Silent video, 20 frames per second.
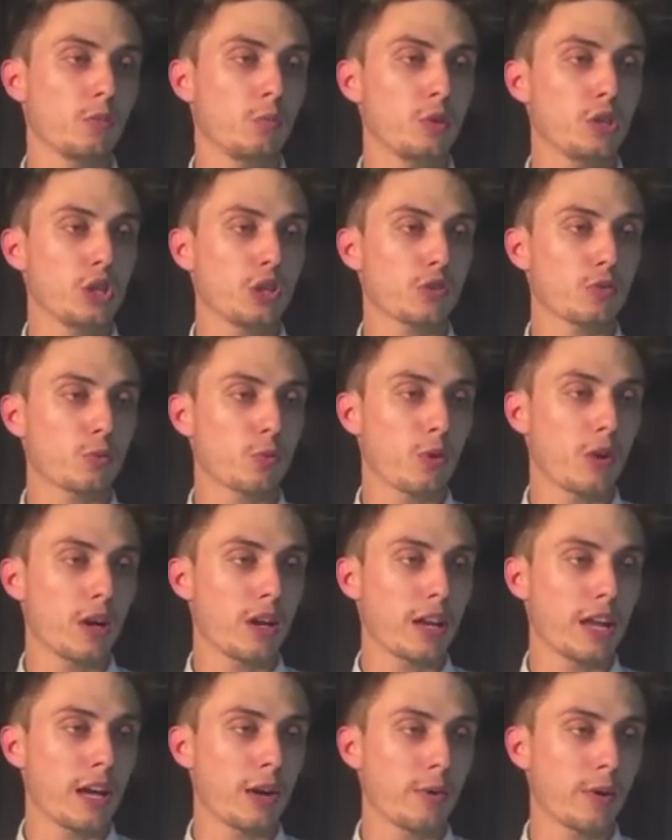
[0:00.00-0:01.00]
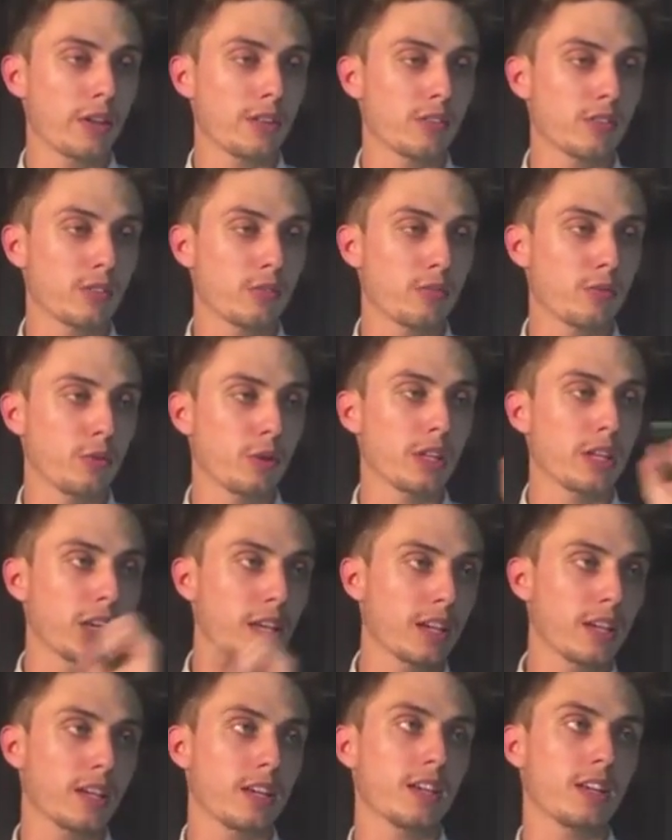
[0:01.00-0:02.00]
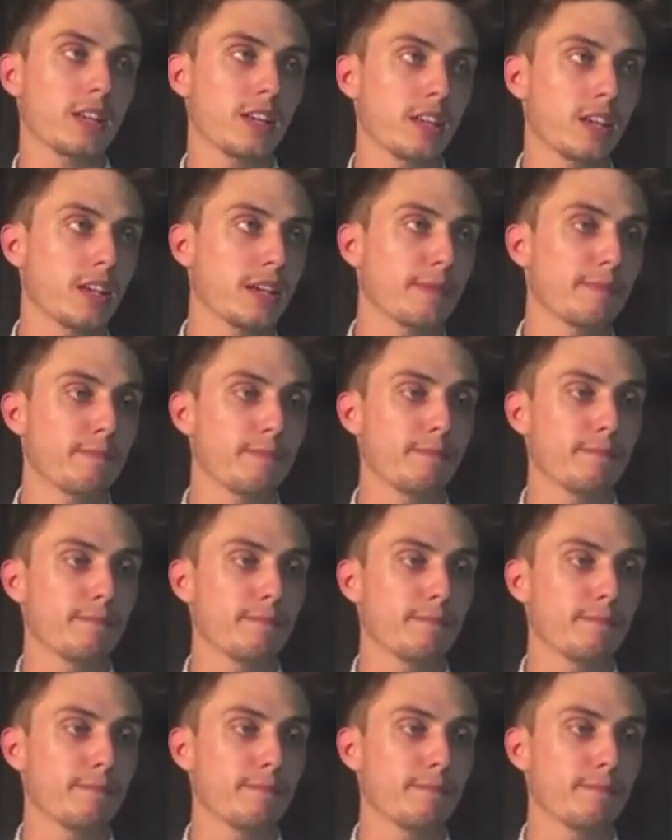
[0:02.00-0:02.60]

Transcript: we just write our answer fully in here.